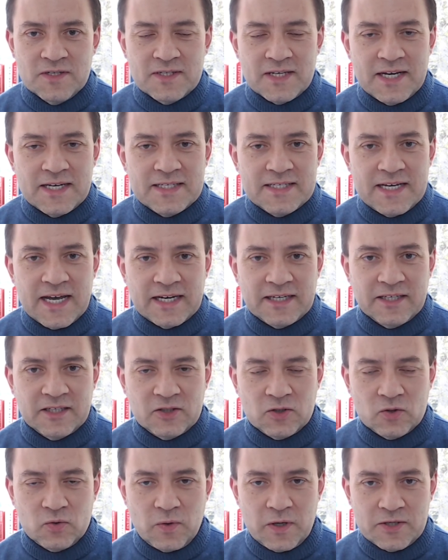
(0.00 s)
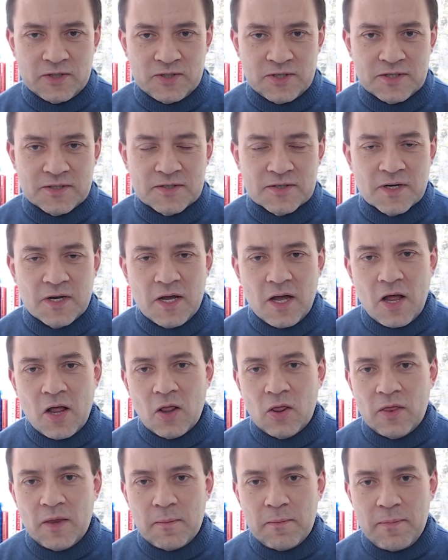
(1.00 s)
and technical questions.
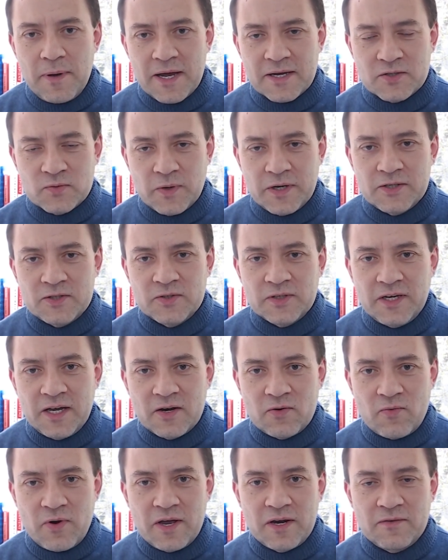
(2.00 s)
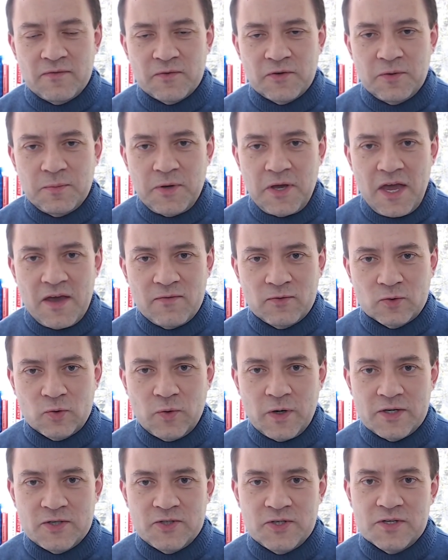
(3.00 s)
The best way to get ready for your behavioral
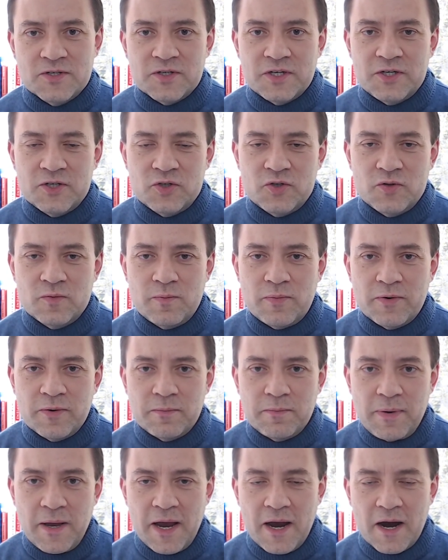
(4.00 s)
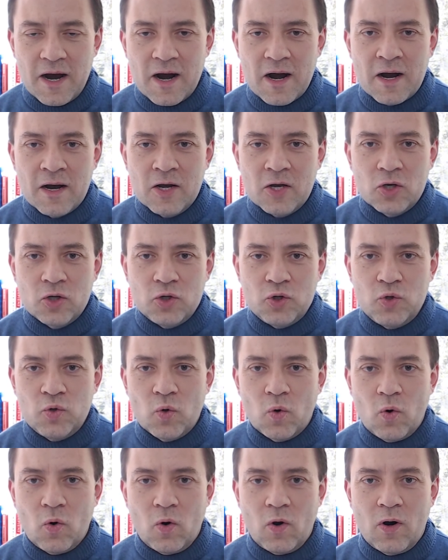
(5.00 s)
questions is to prepare
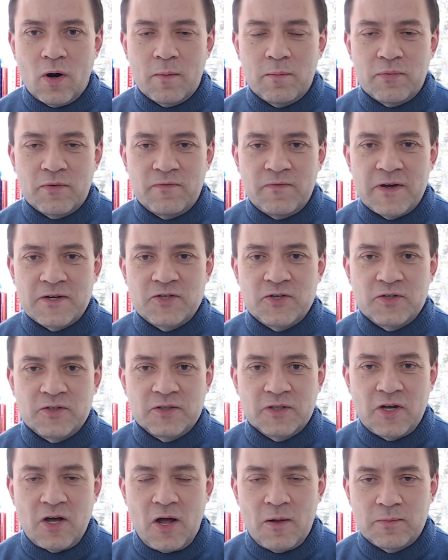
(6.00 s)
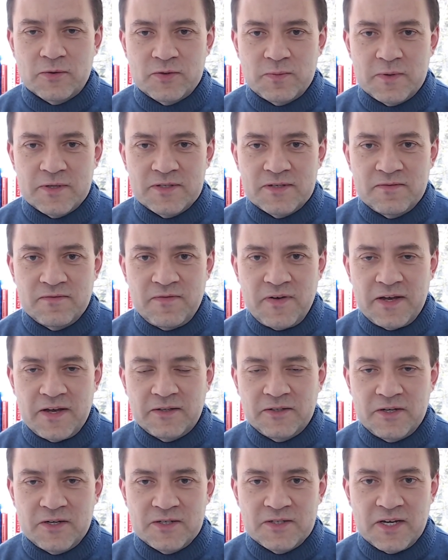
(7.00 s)
your professional accomplishments and
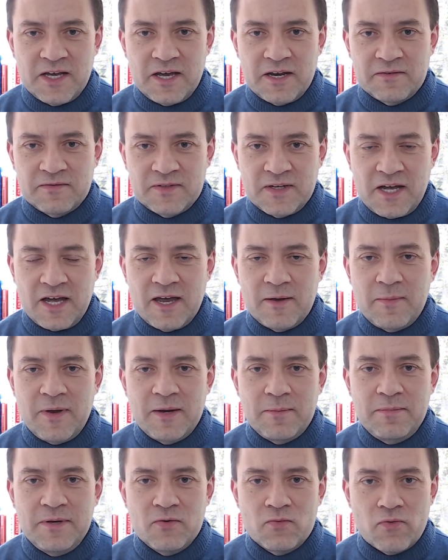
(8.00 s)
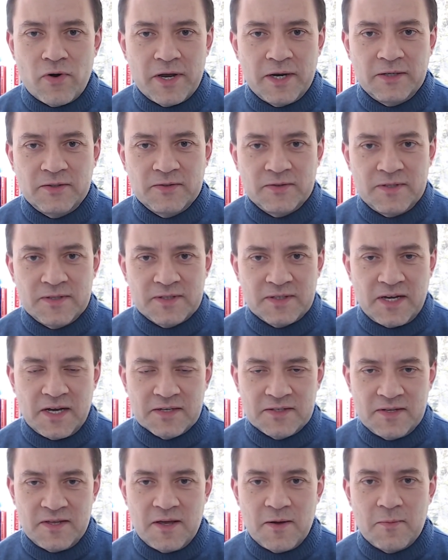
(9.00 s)
failures ahead of time and be ready to
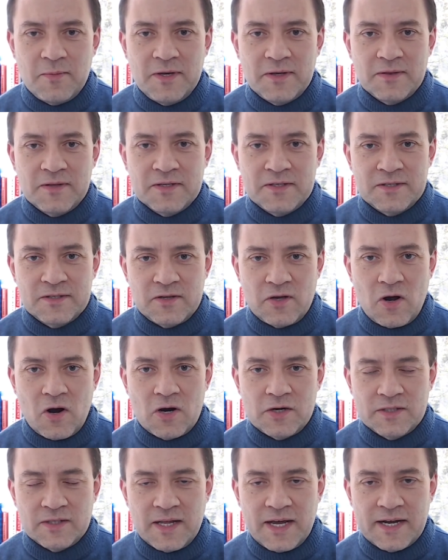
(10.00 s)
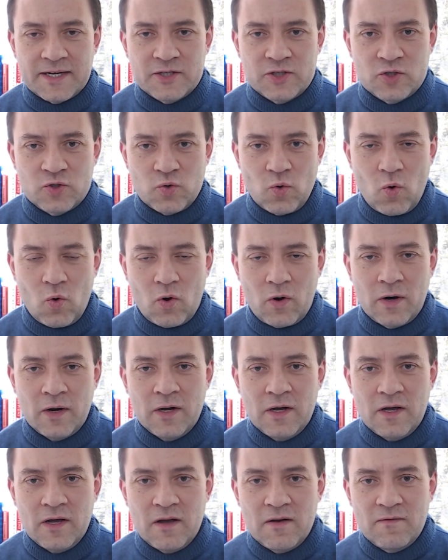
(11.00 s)
discuss them in the STAR/SOAR
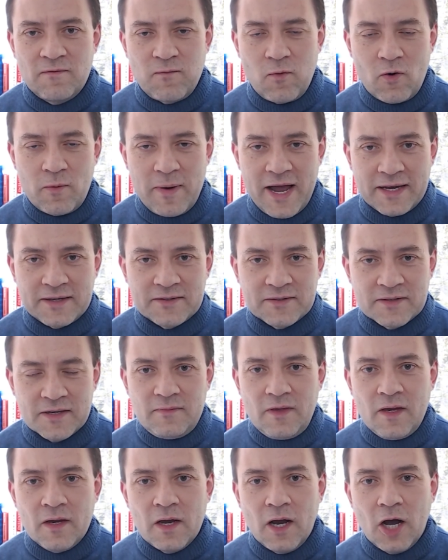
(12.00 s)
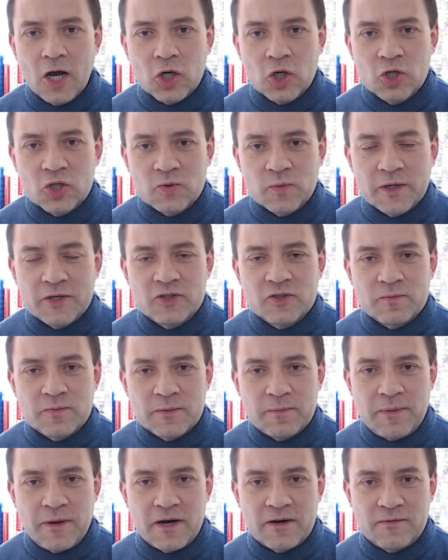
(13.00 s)
format. A good way to
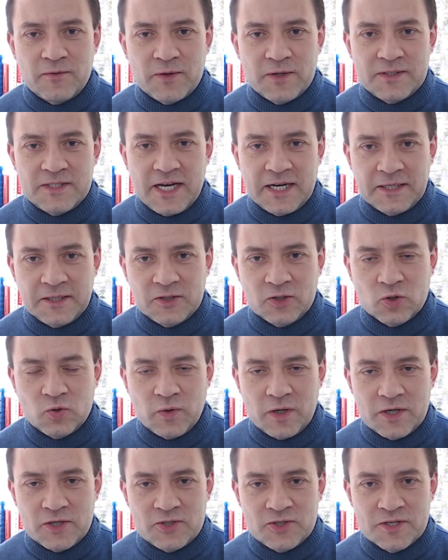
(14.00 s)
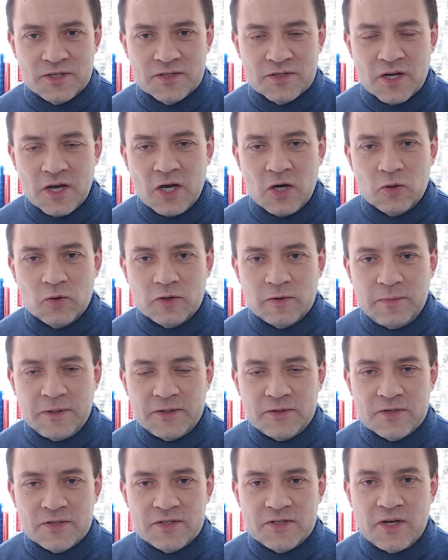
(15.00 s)
prepare for the technical questions would be to
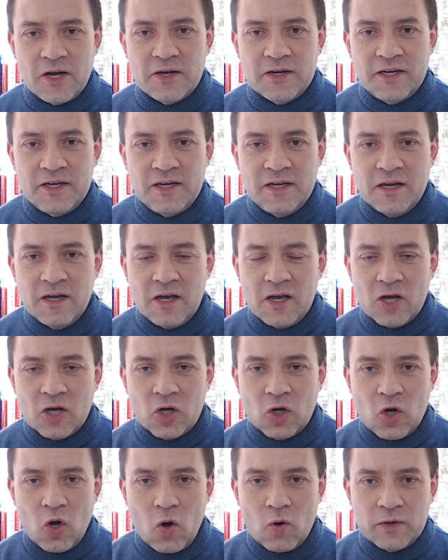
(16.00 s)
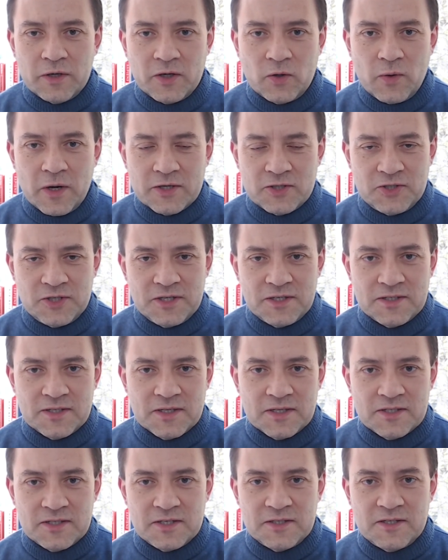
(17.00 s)
study coding questions,
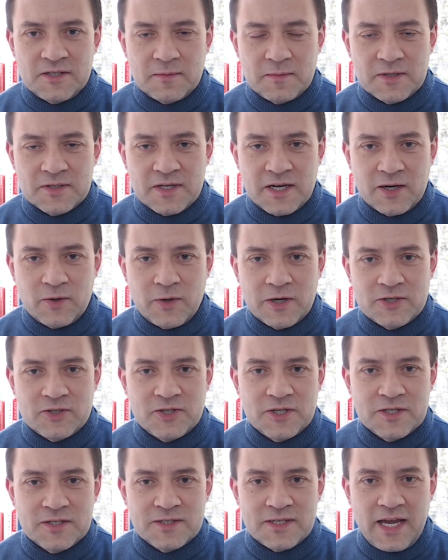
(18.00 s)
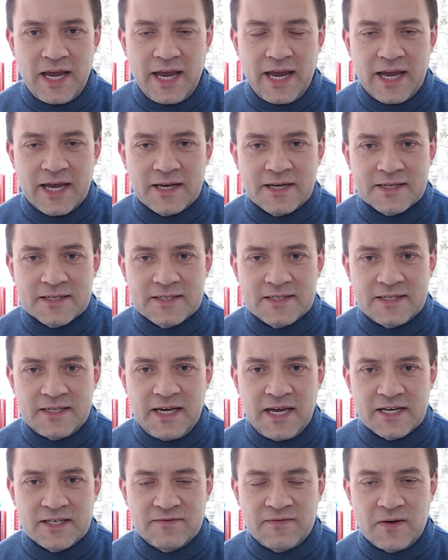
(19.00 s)
system design questions, and
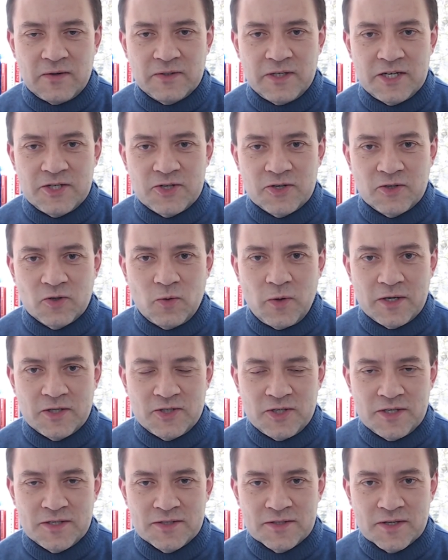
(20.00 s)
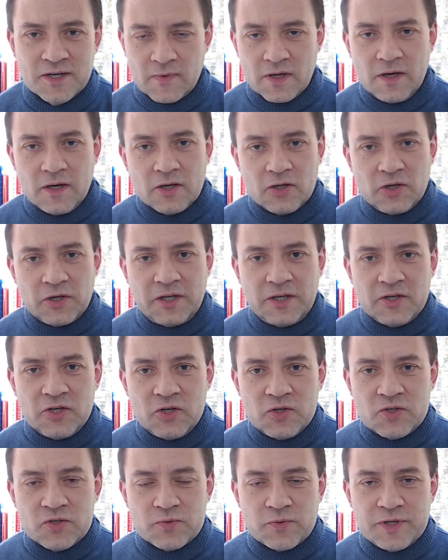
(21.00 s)
CS foundational questions. You can
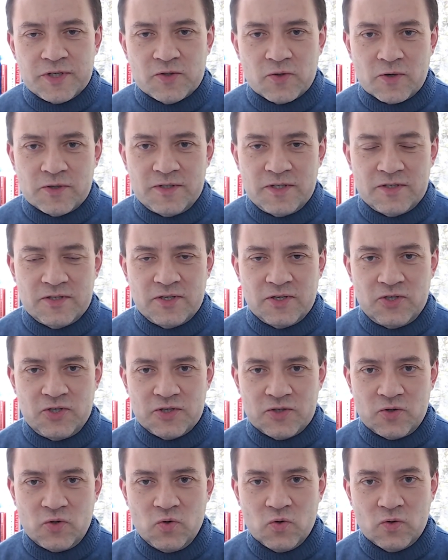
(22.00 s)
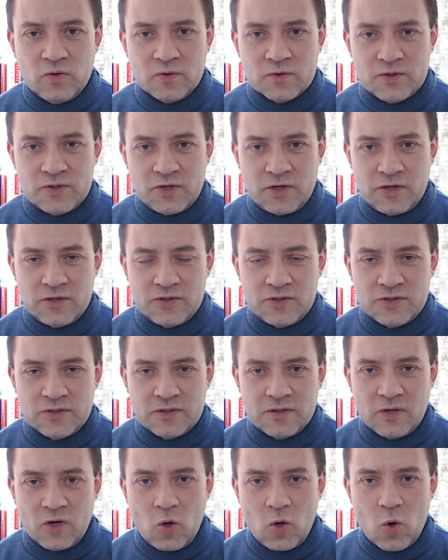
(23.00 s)
use resources such as Google Search,
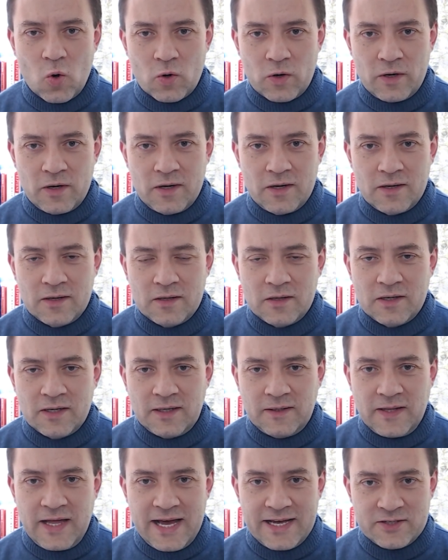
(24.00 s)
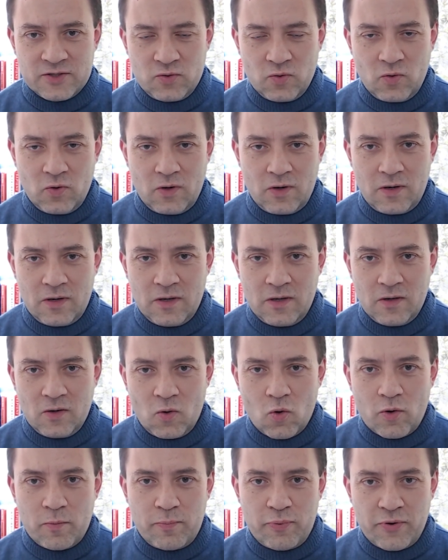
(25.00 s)
Quora, Glassdoor,
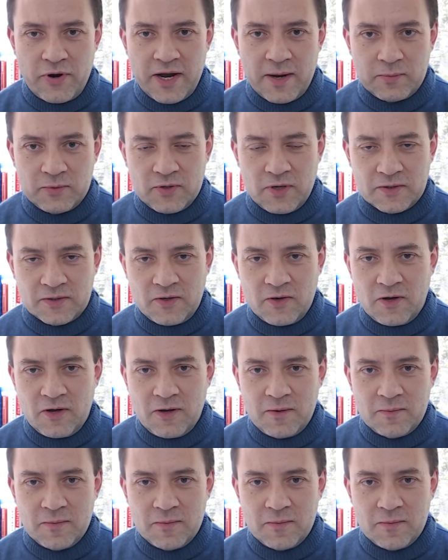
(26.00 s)
or Pramp.com